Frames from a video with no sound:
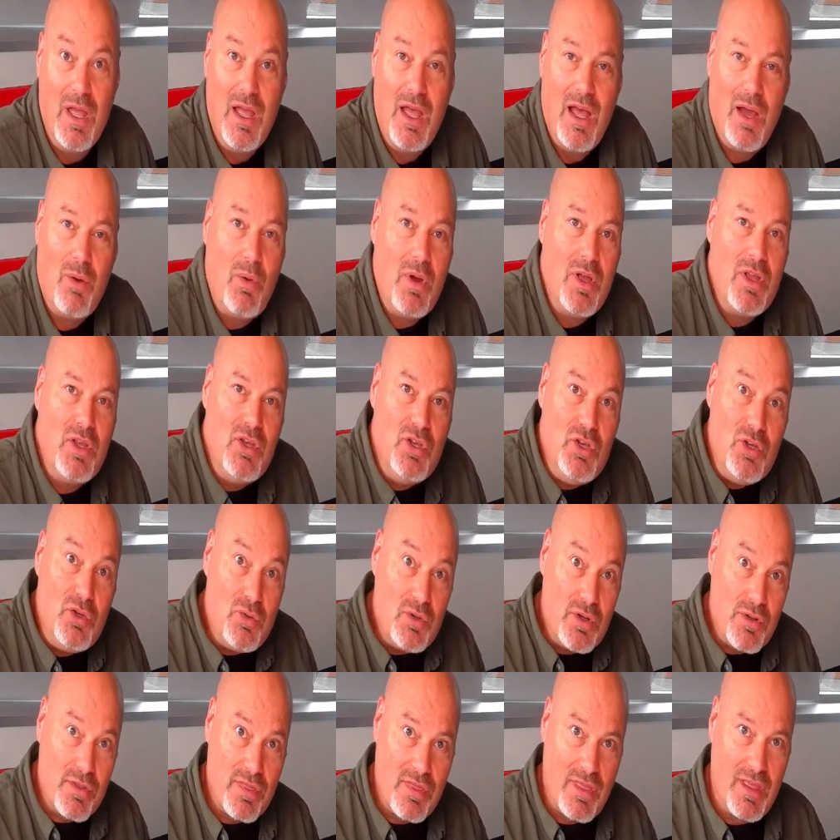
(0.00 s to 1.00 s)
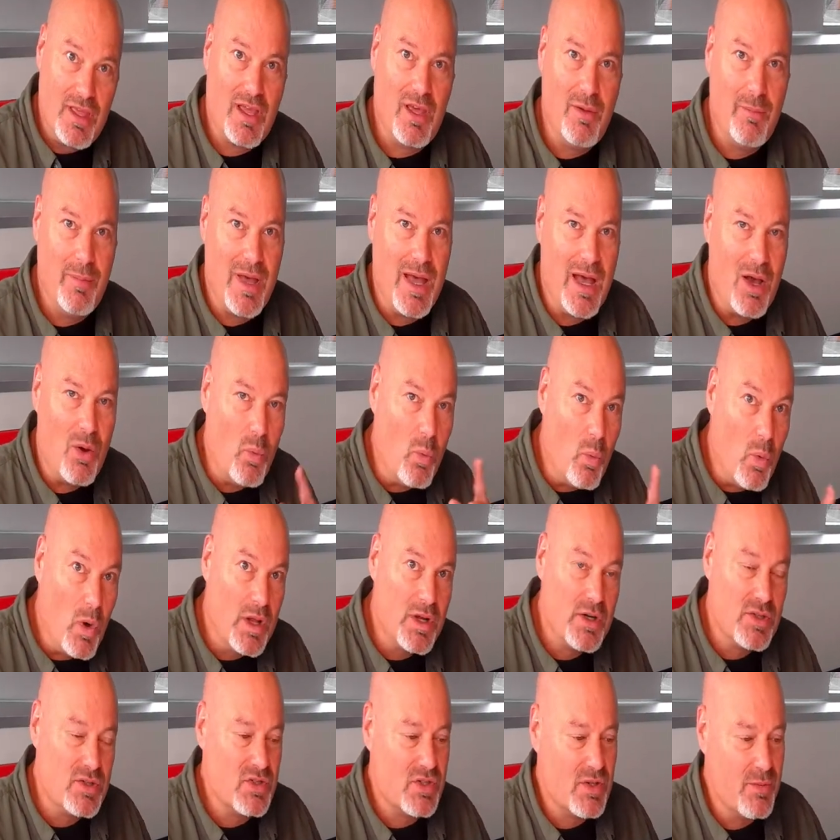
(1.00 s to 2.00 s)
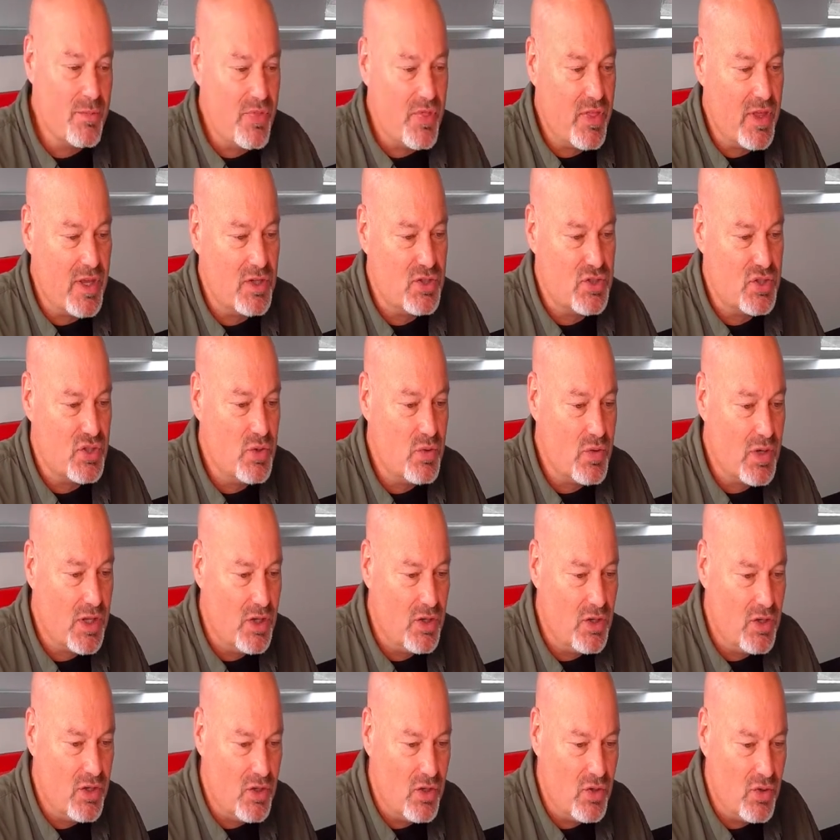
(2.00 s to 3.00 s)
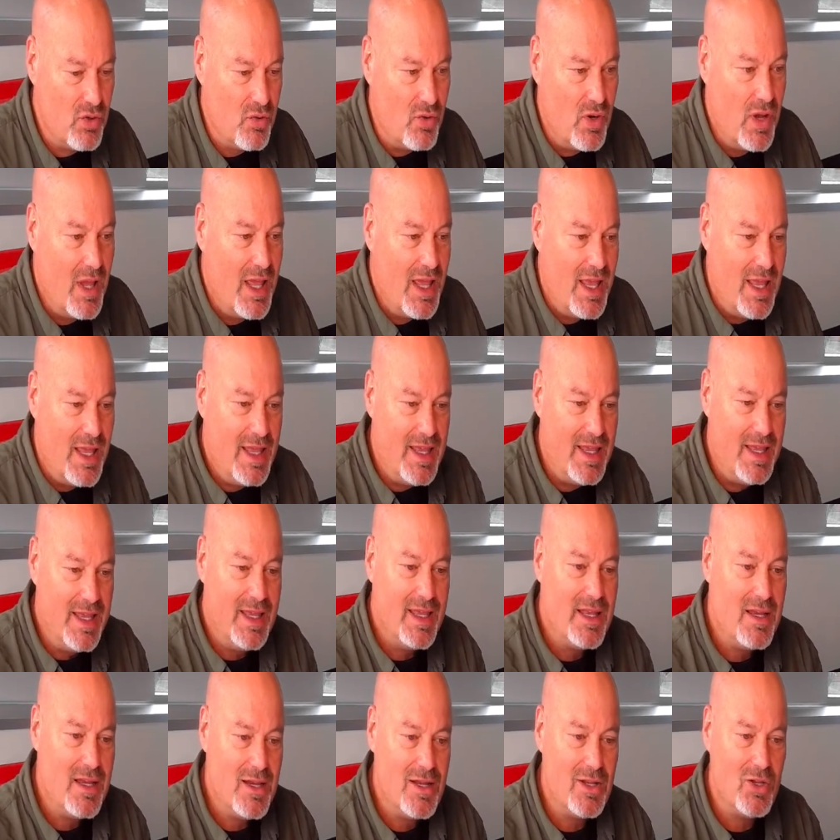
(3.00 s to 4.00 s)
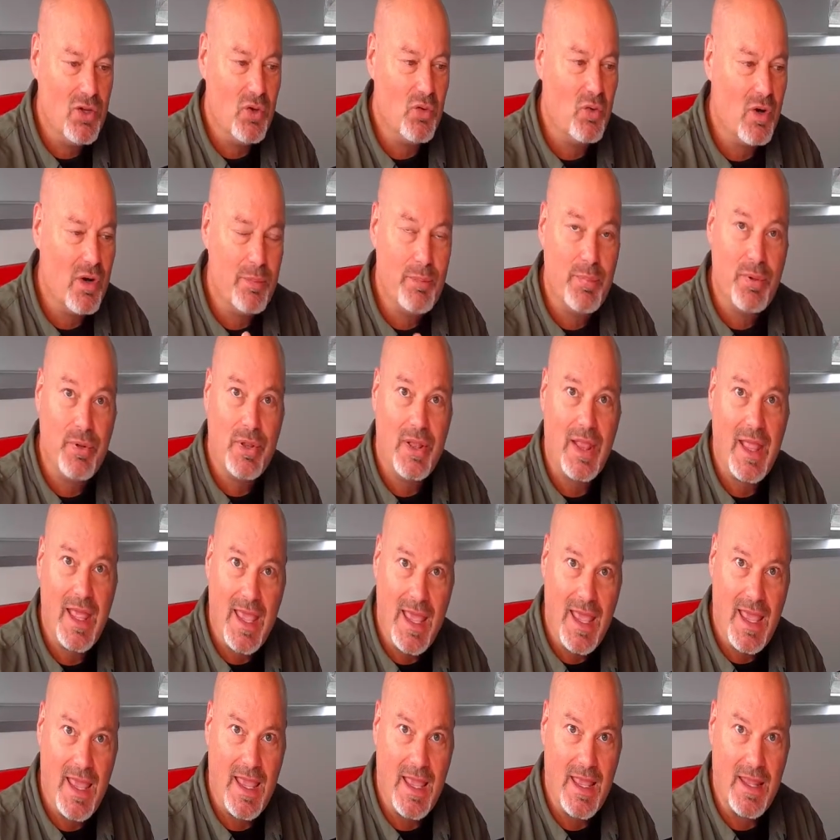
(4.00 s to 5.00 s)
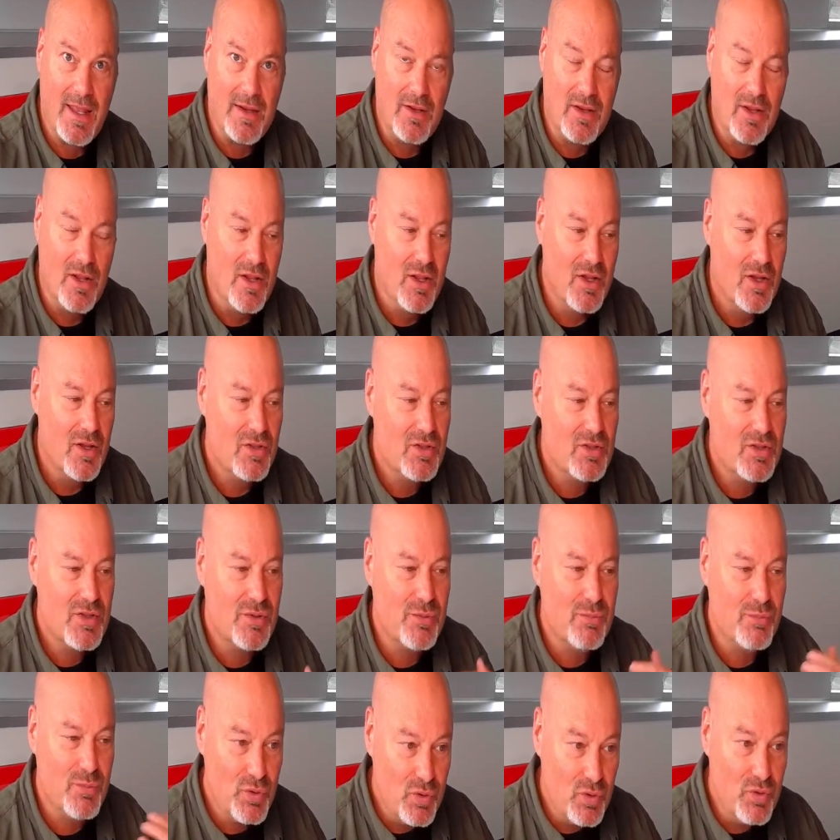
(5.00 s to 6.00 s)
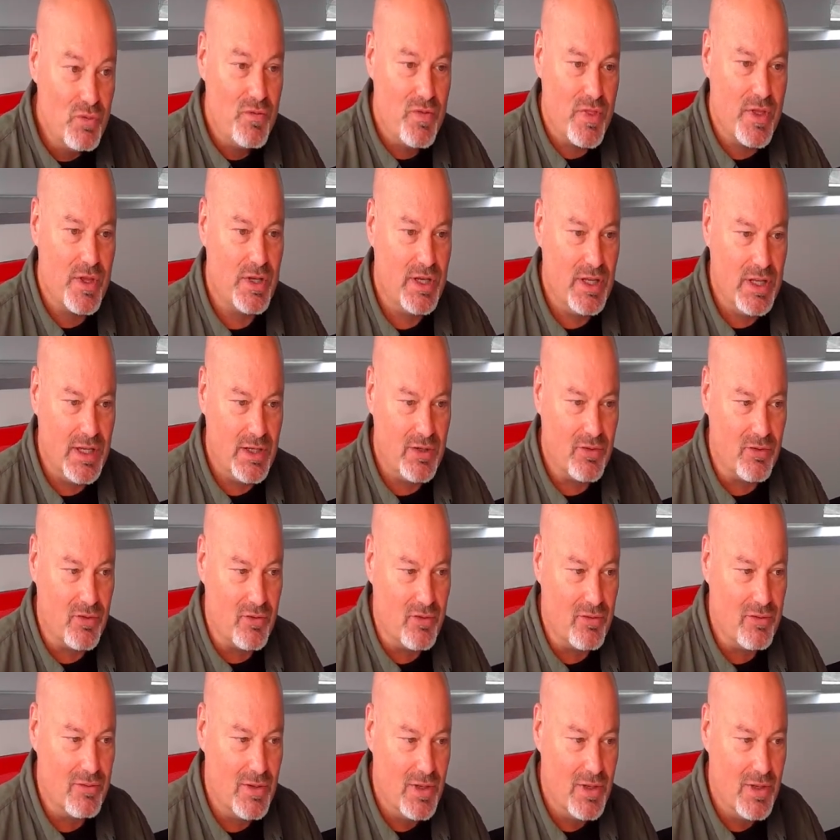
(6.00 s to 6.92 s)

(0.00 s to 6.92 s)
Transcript: I want you to think about what are some things you can do in your plan to move the needle.